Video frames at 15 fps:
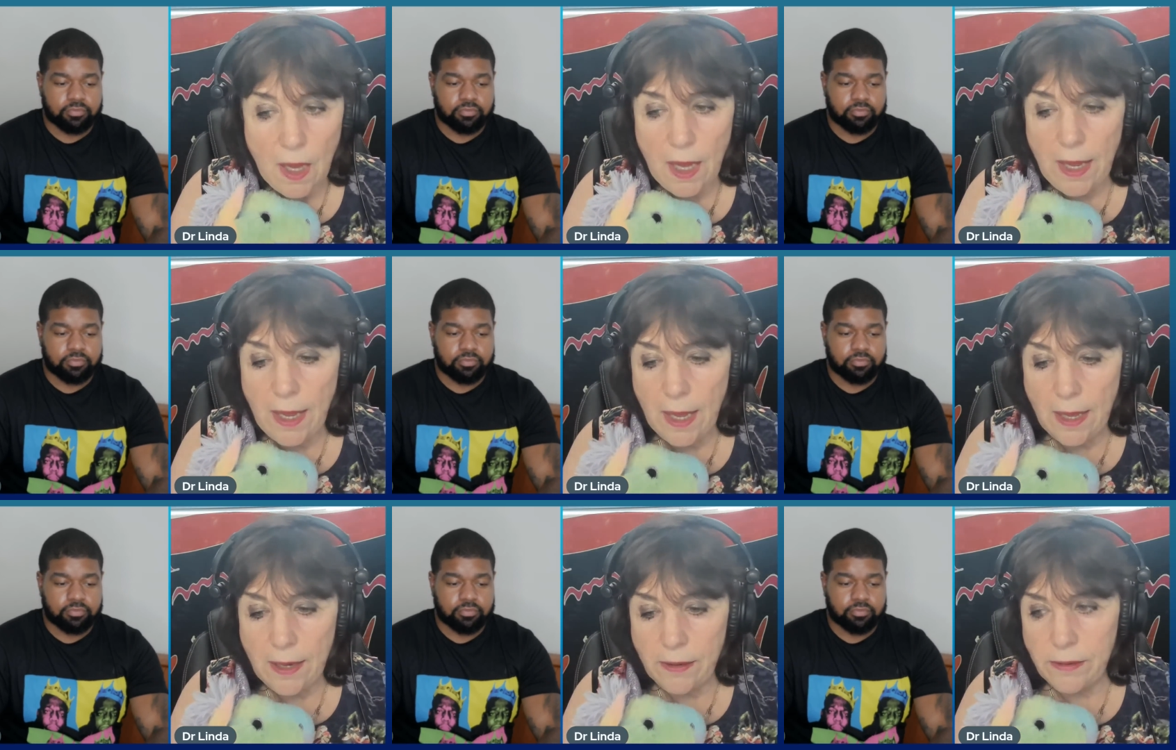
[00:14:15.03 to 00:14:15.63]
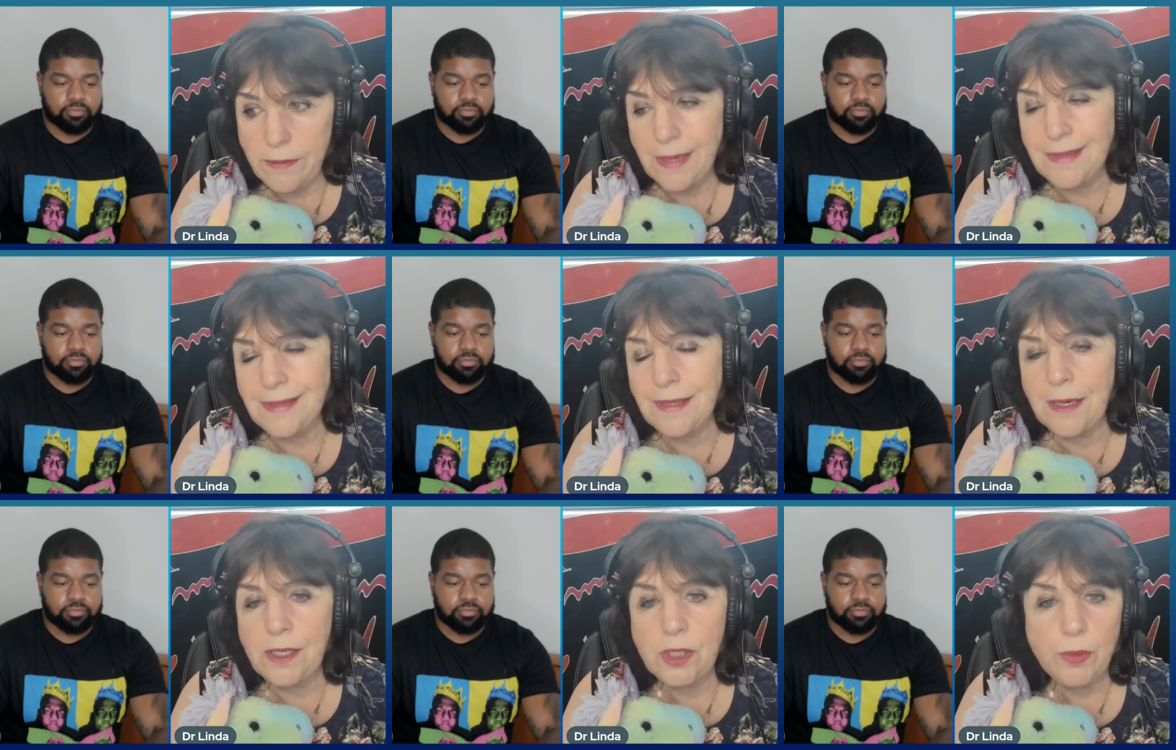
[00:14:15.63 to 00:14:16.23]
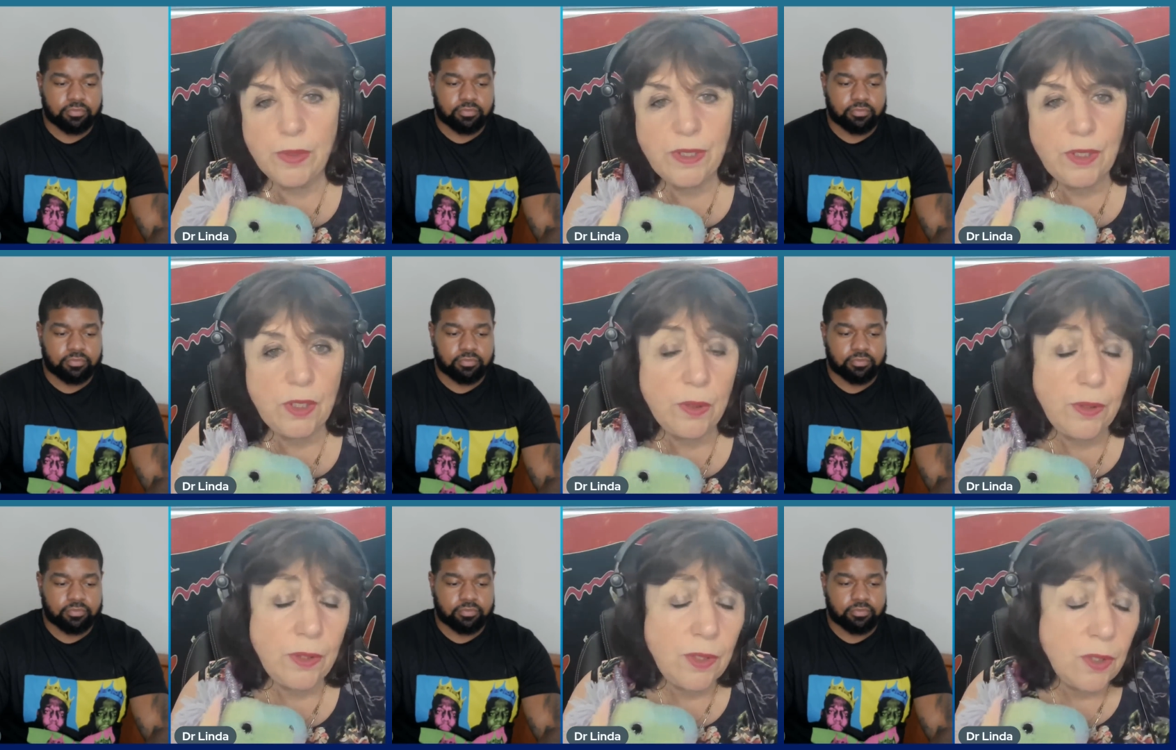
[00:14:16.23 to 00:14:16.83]
Speaker 1: I had her, they said she was
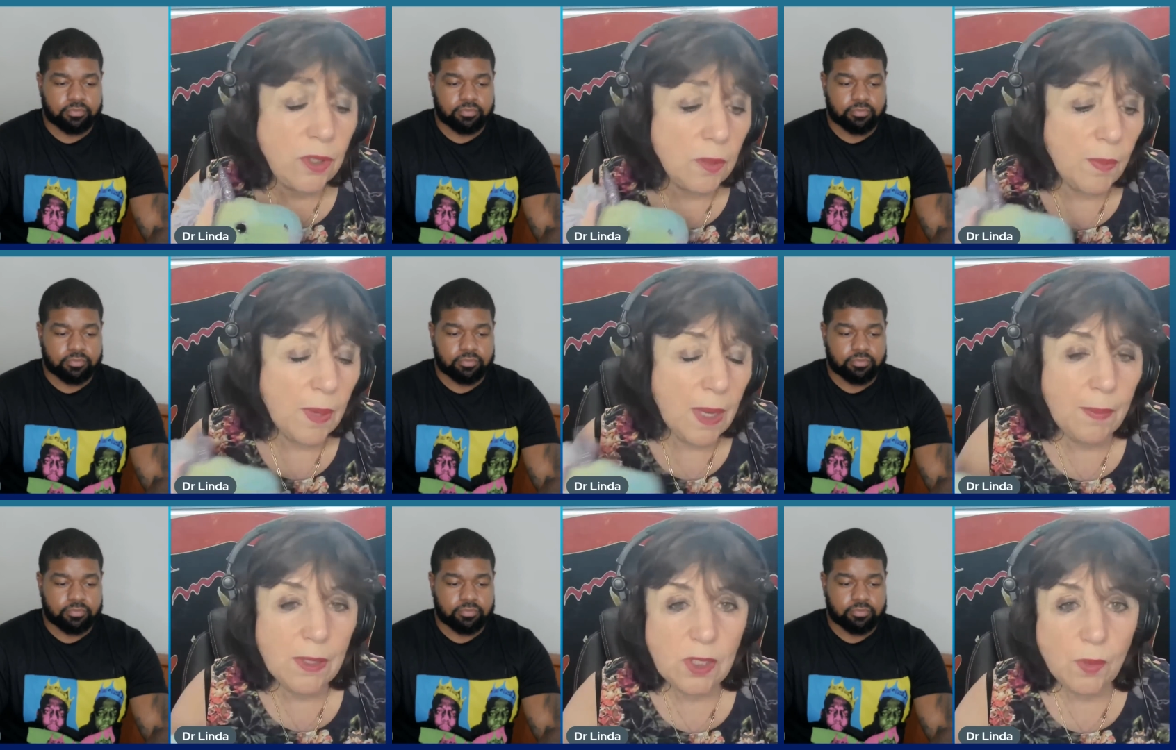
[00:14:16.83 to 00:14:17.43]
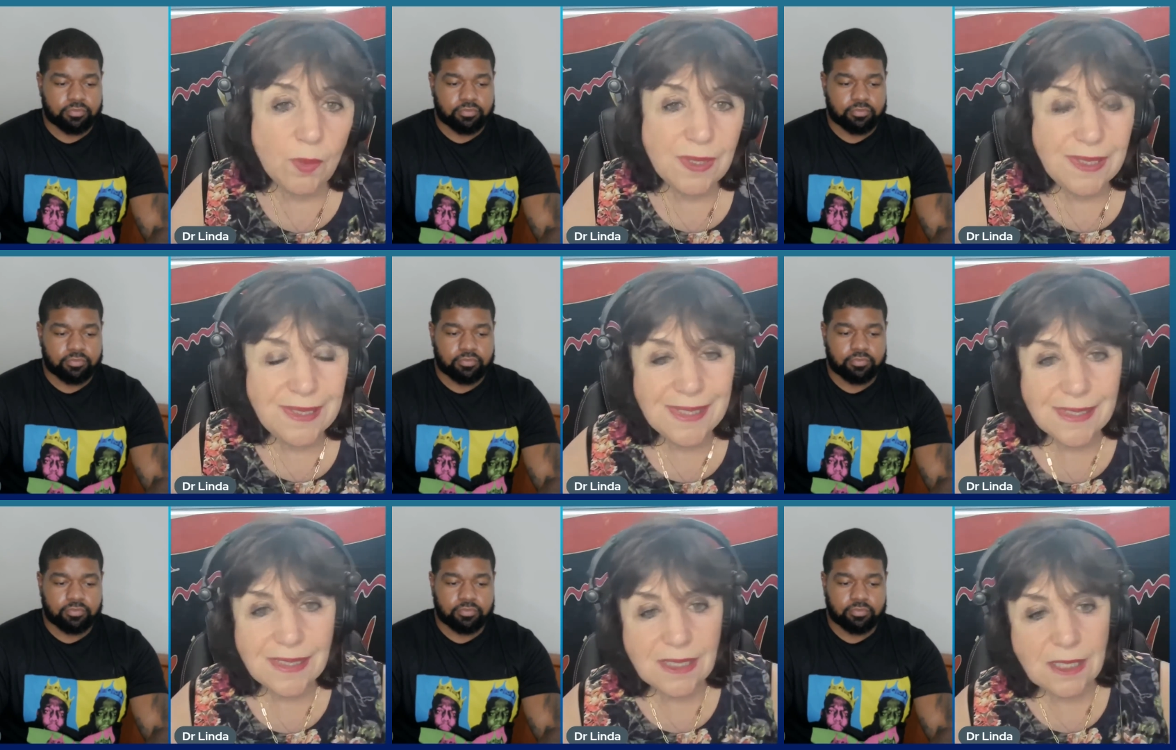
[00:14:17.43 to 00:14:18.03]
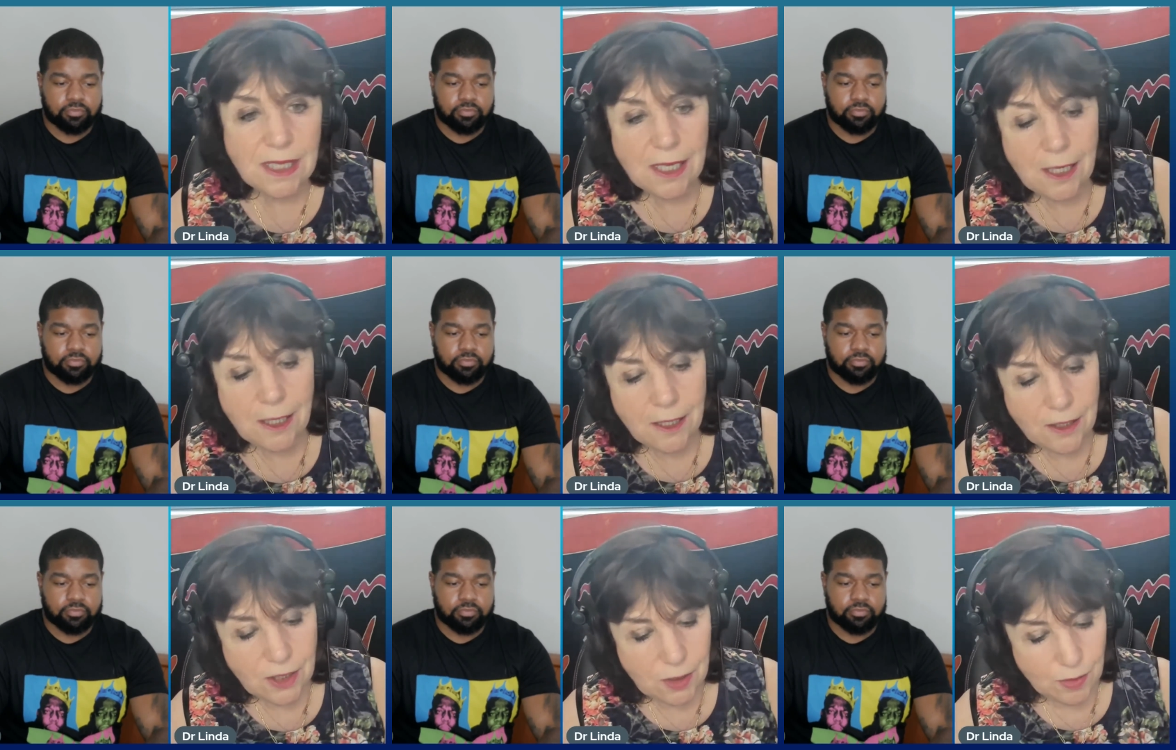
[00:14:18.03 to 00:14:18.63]
two, so, so maybe she was sixteen
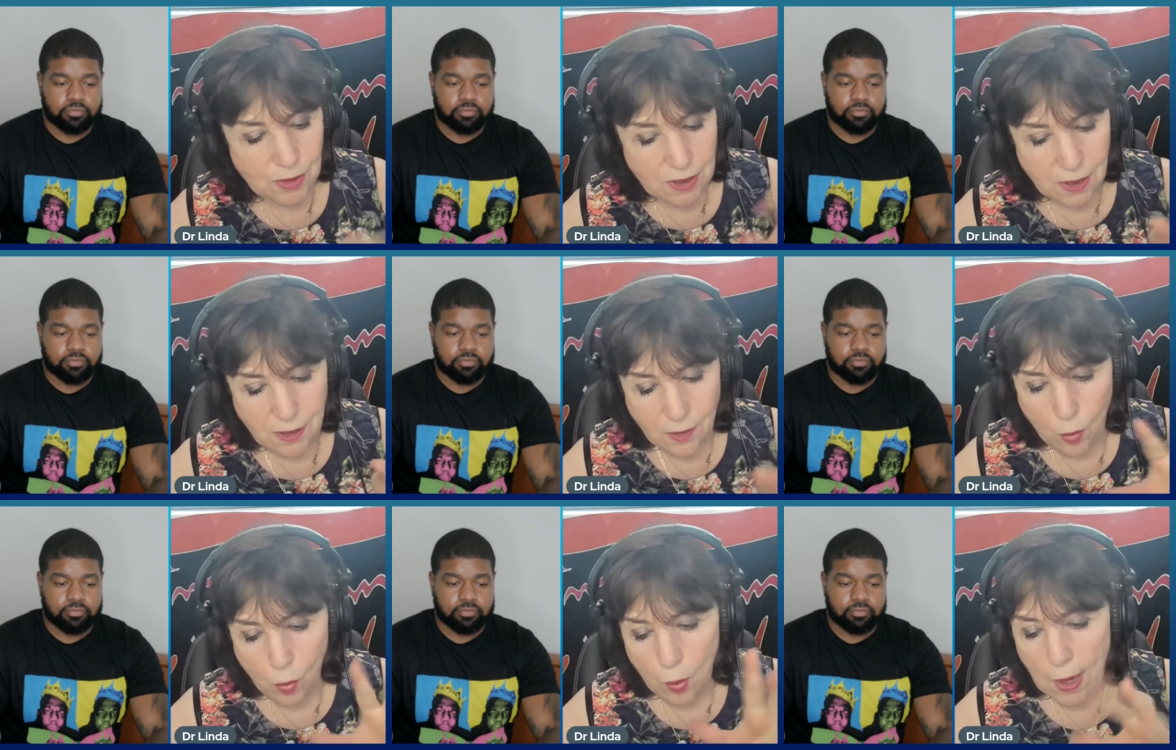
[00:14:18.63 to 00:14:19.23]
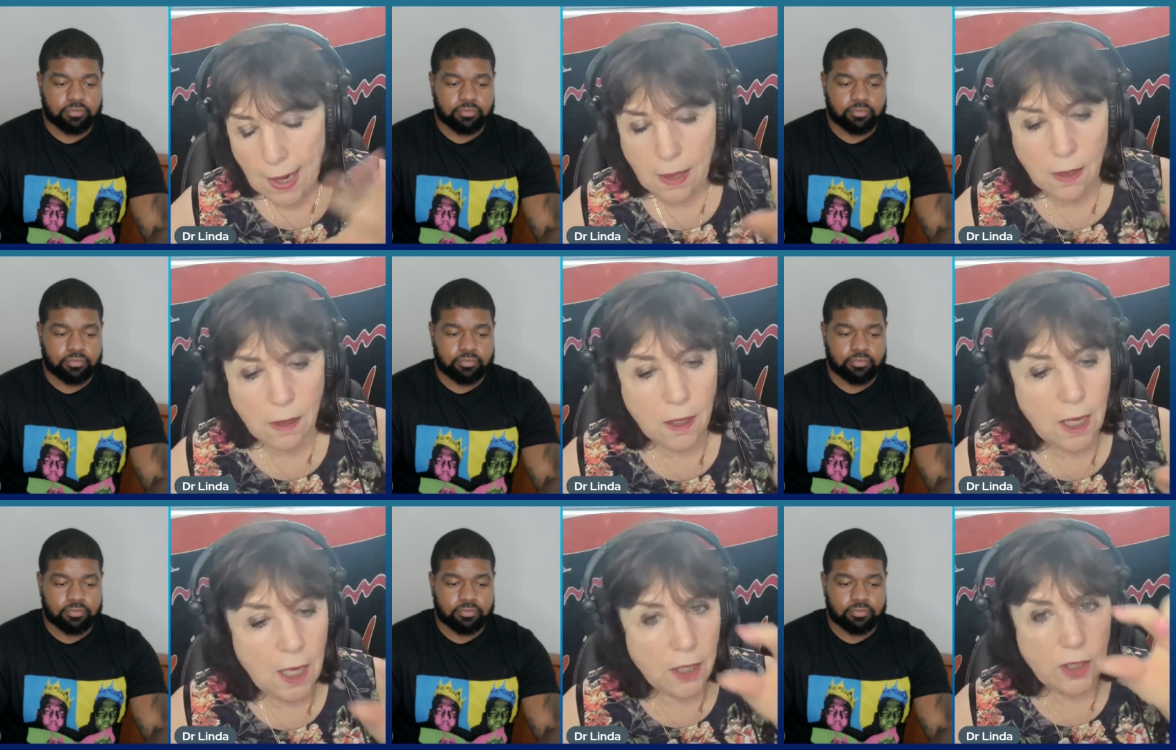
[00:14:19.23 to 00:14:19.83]
and she was a little waddle.